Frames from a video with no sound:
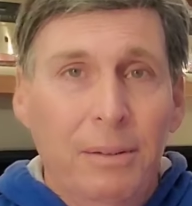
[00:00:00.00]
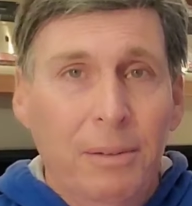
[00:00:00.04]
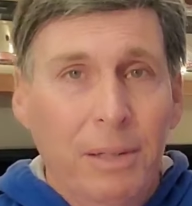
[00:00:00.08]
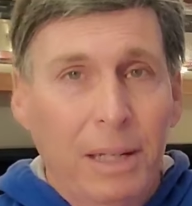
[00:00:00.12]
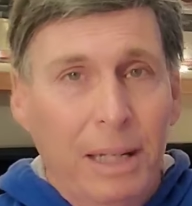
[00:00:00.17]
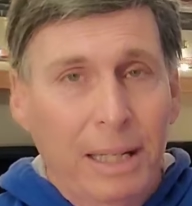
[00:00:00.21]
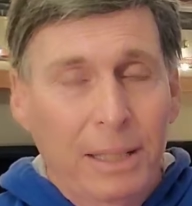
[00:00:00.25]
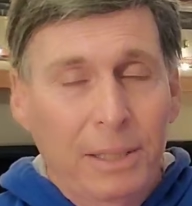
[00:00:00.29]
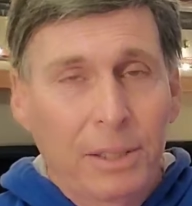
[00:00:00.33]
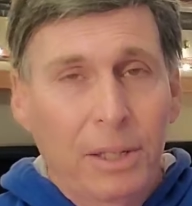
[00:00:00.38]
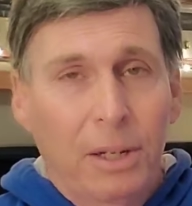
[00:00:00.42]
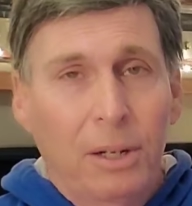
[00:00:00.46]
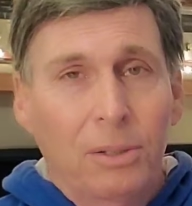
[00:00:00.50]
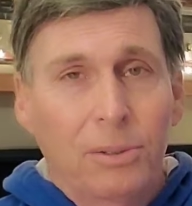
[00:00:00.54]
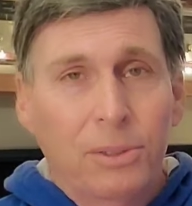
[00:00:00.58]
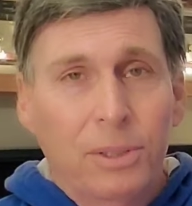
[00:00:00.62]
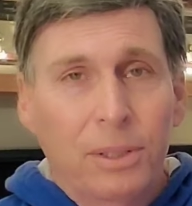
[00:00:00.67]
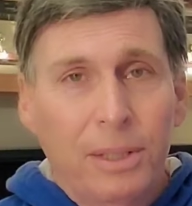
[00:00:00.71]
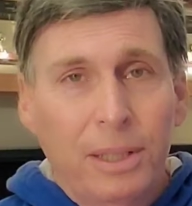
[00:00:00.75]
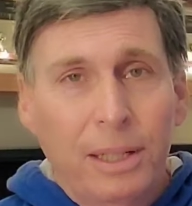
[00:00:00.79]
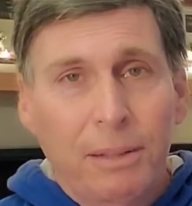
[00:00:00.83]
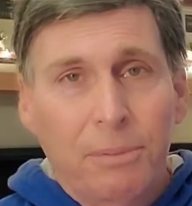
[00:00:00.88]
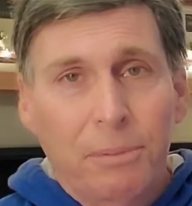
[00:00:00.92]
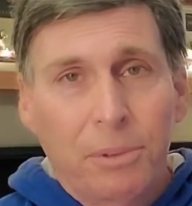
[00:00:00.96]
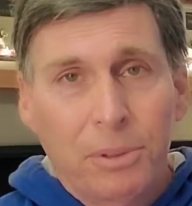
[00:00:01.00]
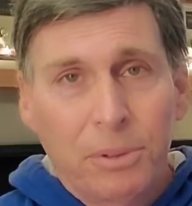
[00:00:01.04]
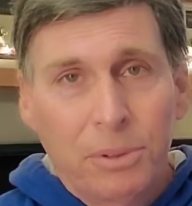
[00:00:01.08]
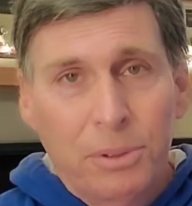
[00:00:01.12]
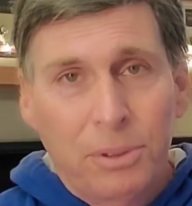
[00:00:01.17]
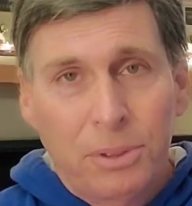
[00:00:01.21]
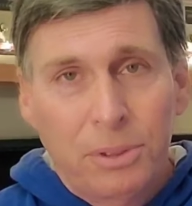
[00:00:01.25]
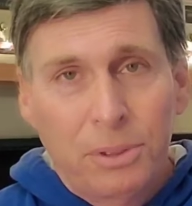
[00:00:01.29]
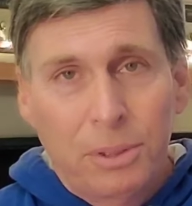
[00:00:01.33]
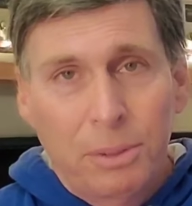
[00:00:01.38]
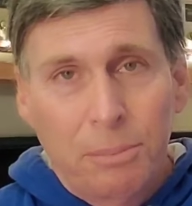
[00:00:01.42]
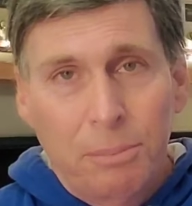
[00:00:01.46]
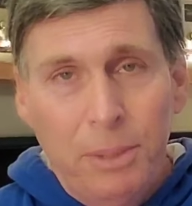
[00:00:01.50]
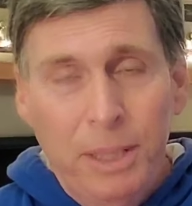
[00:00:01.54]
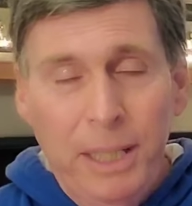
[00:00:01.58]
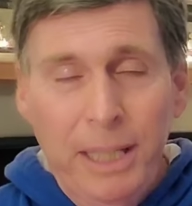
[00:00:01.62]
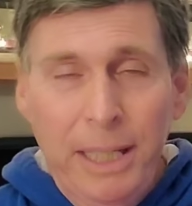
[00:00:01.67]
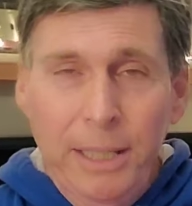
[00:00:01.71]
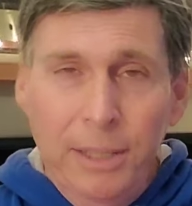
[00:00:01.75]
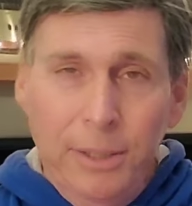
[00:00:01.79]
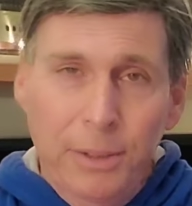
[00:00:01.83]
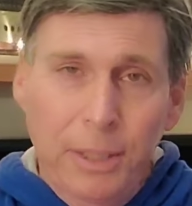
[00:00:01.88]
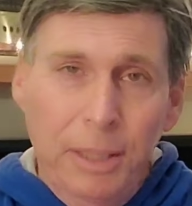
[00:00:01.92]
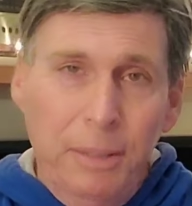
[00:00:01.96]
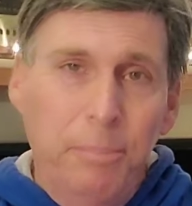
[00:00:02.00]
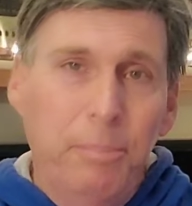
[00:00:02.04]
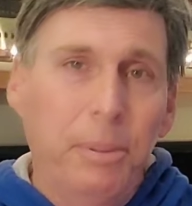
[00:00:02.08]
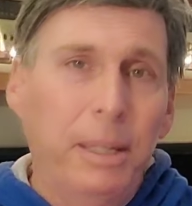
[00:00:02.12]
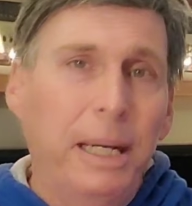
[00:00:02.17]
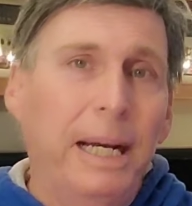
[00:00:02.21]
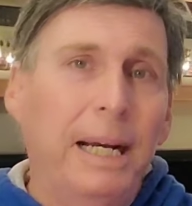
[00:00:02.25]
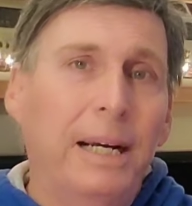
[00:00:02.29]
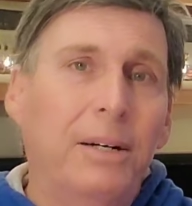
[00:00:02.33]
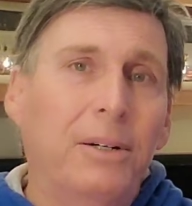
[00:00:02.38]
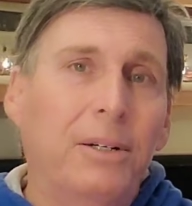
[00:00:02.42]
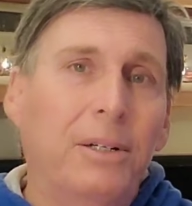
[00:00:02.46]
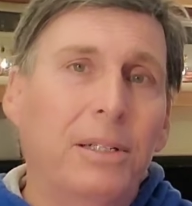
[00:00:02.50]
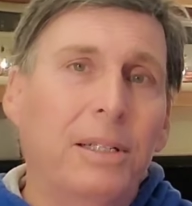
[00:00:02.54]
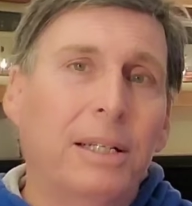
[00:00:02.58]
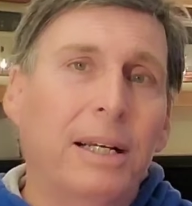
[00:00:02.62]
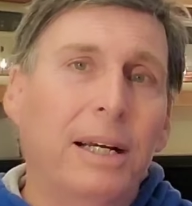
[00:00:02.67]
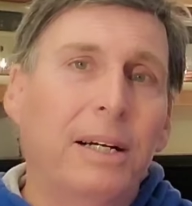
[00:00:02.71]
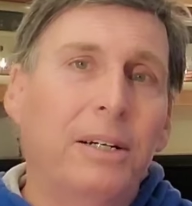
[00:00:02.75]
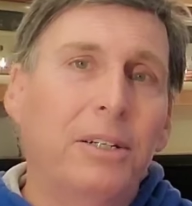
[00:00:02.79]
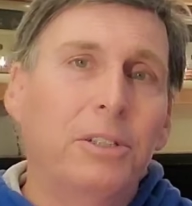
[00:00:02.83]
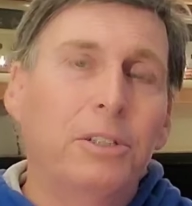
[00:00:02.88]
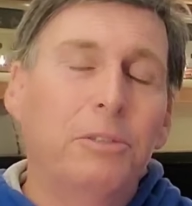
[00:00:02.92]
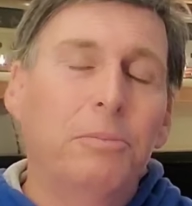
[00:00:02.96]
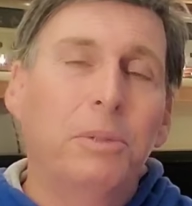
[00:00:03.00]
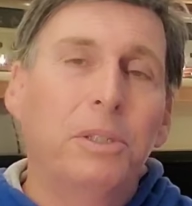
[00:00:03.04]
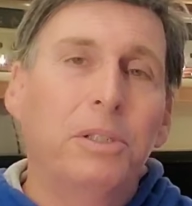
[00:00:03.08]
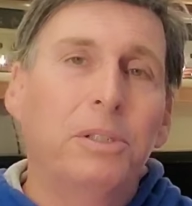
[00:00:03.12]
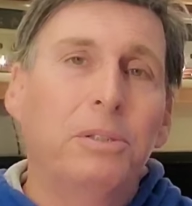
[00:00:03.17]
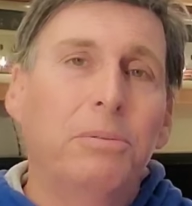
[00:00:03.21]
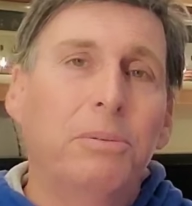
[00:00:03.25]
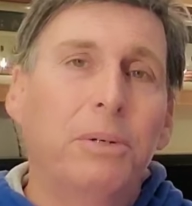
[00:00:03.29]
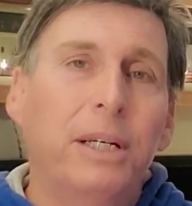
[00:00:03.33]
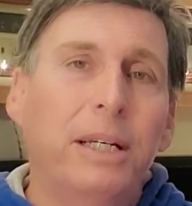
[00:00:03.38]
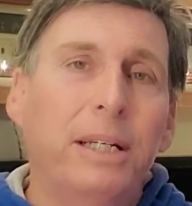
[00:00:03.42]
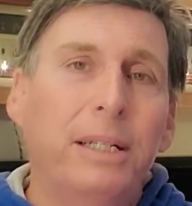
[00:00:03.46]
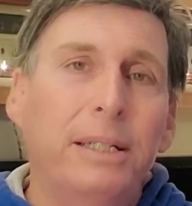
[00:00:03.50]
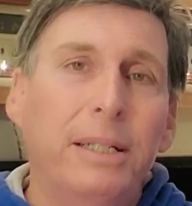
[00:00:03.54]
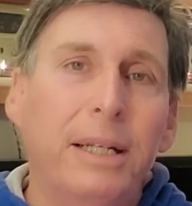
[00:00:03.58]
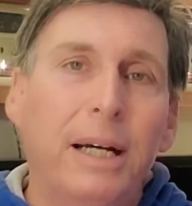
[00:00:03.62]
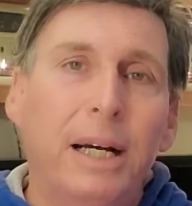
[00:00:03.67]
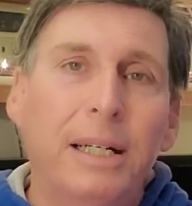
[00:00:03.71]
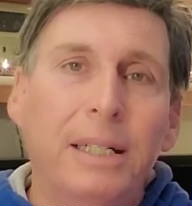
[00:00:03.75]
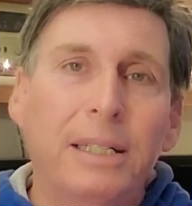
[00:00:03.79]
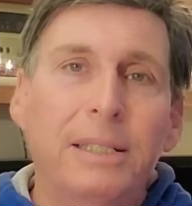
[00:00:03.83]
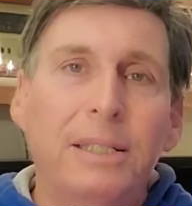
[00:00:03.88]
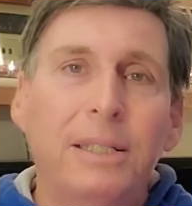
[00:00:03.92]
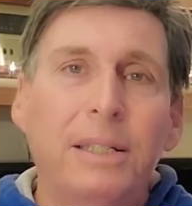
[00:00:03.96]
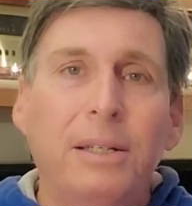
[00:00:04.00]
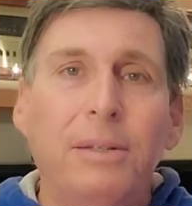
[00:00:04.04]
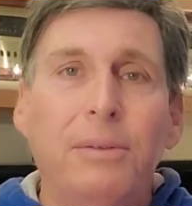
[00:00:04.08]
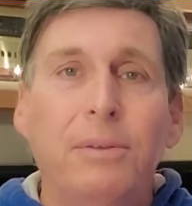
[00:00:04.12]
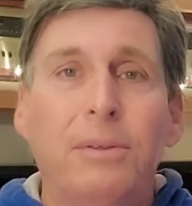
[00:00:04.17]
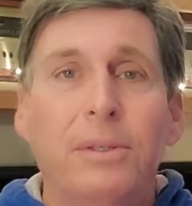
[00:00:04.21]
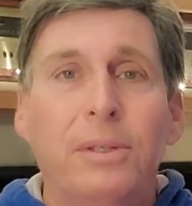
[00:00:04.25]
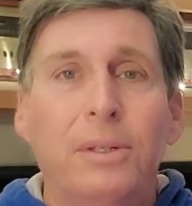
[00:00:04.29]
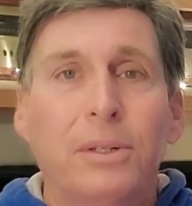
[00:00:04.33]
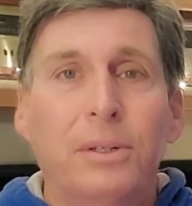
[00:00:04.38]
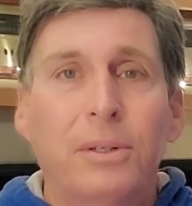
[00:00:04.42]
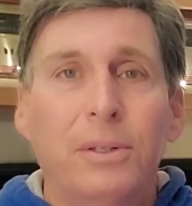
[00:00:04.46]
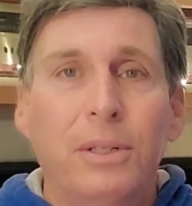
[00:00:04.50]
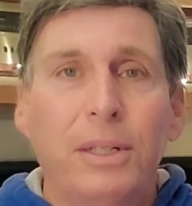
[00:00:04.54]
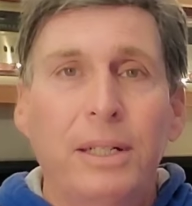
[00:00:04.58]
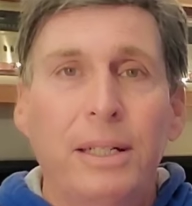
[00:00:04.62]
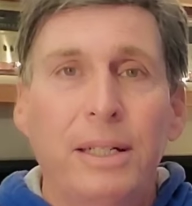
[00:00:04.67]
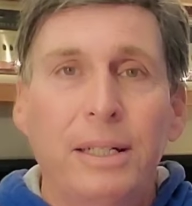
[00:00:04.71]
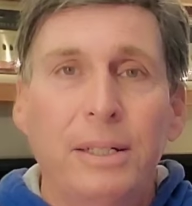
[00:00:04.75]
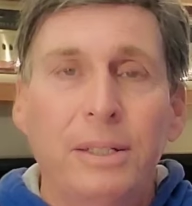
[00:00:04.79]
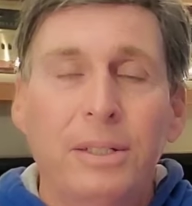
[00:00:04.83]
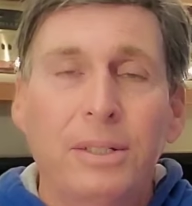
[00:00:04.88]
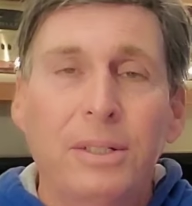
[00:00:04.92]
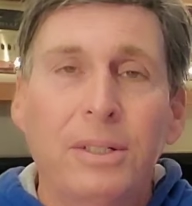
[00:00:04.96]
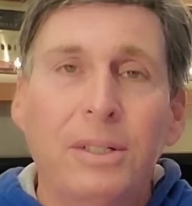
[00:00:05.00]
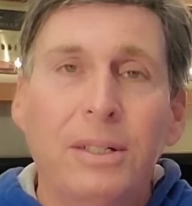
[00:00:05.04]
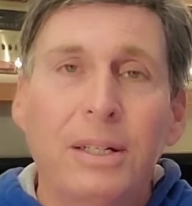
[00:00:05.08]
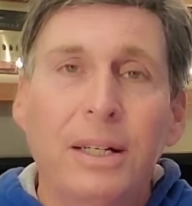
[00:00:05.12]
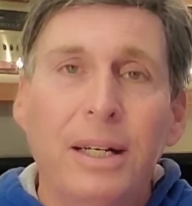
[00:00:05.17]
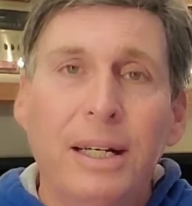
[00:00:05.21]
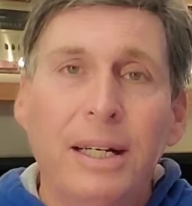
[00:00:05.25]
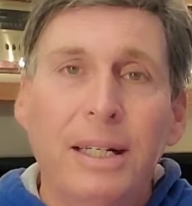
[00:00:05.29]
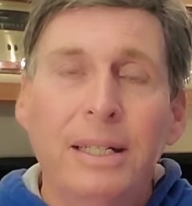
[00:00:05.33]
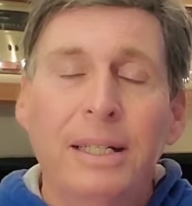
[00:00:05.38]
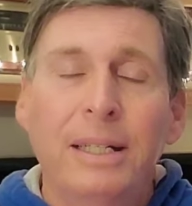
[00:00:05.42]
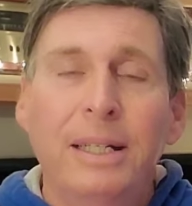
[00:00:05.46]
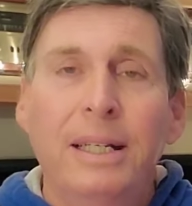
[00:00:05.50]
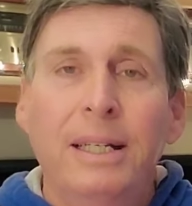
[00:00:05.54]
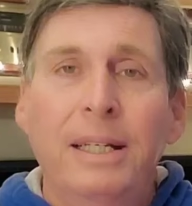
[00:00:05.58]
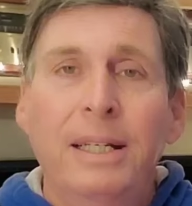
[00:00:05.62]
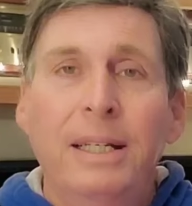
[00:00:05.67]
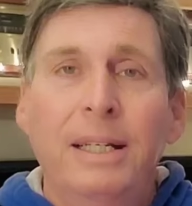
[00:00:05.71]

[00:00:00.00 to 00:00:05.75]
Well, I told you there were some eerie parallels between 1930 and today.